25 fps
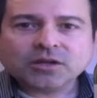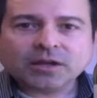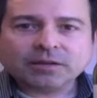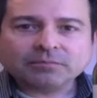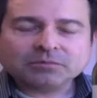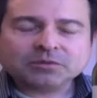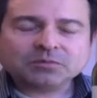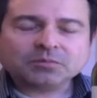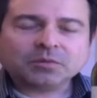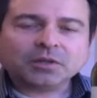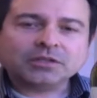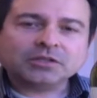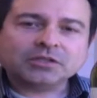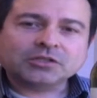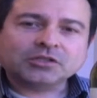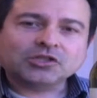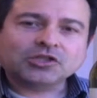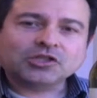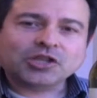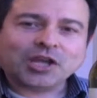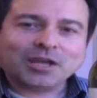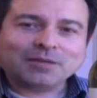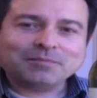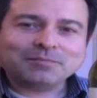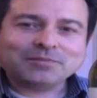James Melendez,
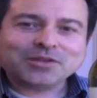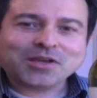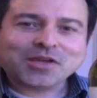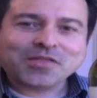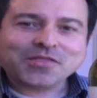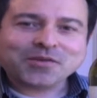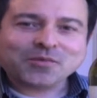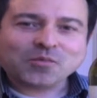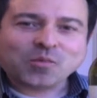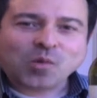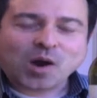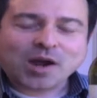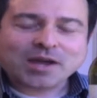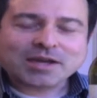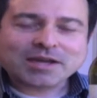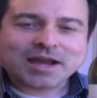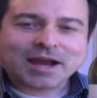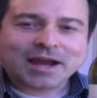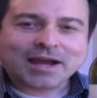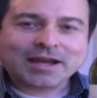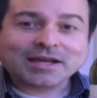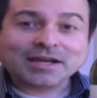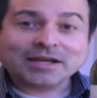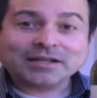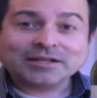James the Wine
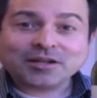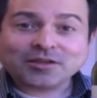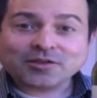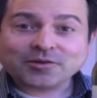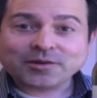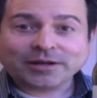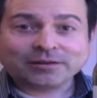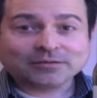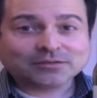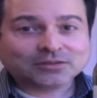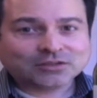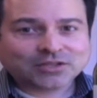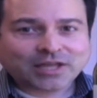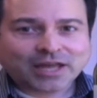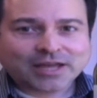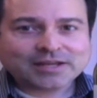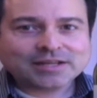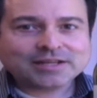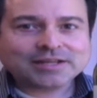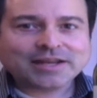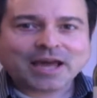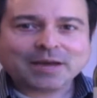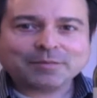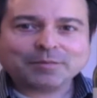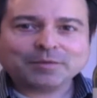Guy, another
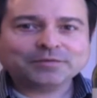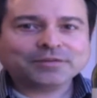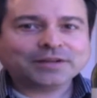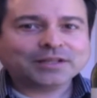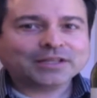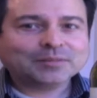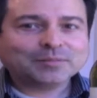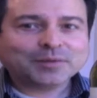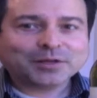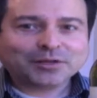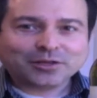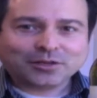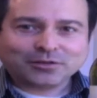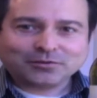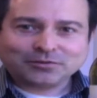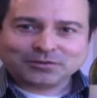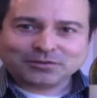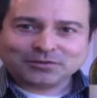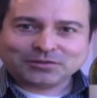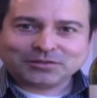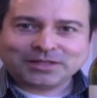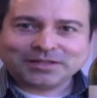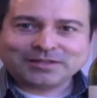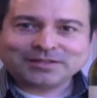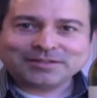outstanding Napa Valley Merlot,
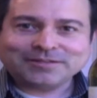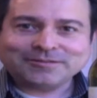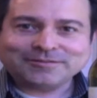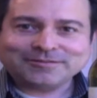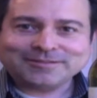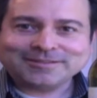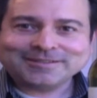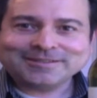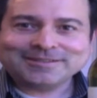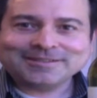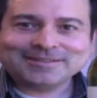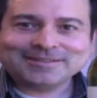so stay tuned.